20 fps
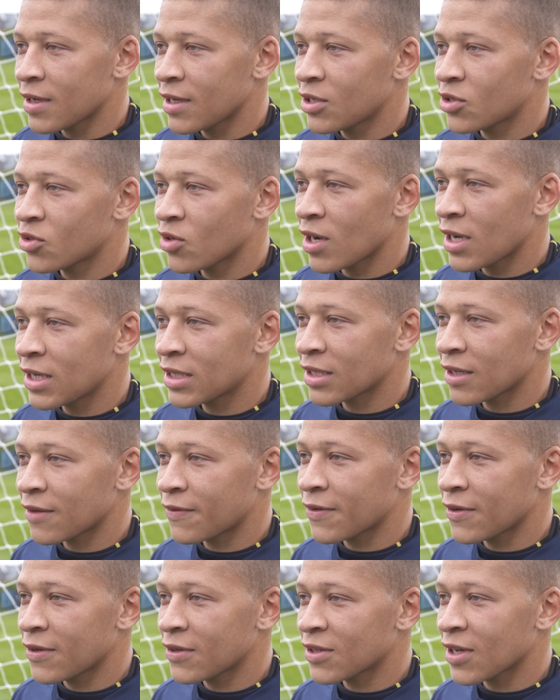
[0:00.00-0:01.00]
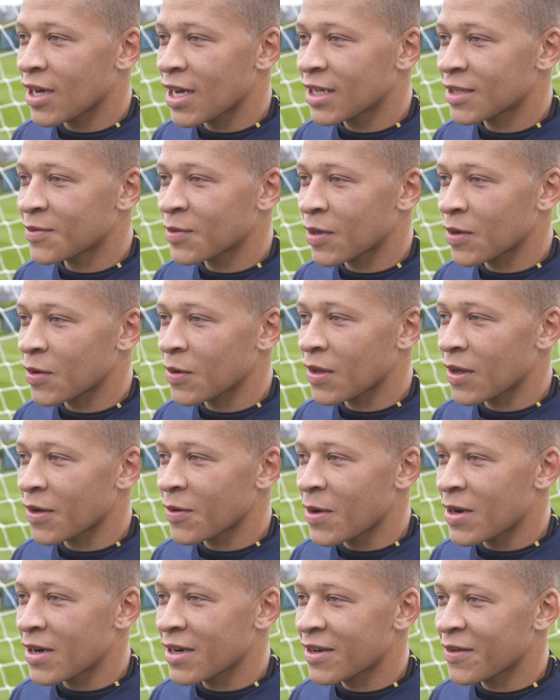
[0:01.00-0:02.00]
He tries it a few times, but
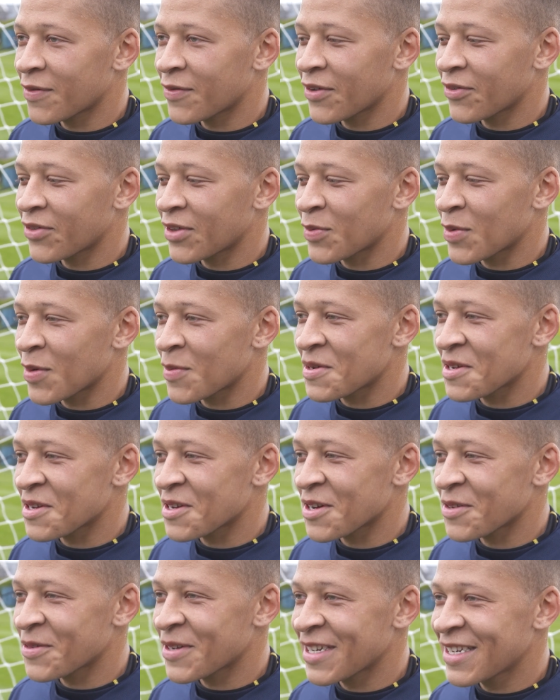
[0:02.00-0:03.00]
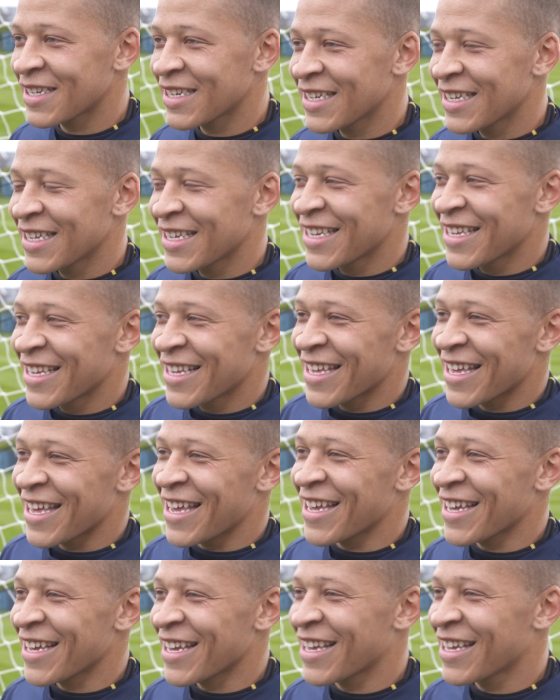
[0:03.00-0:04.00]
1 in the 50 probably go in.
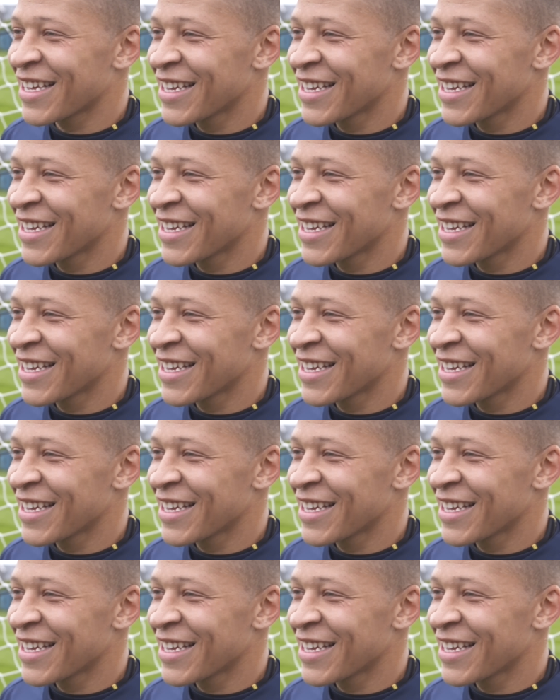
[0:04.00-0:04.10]
I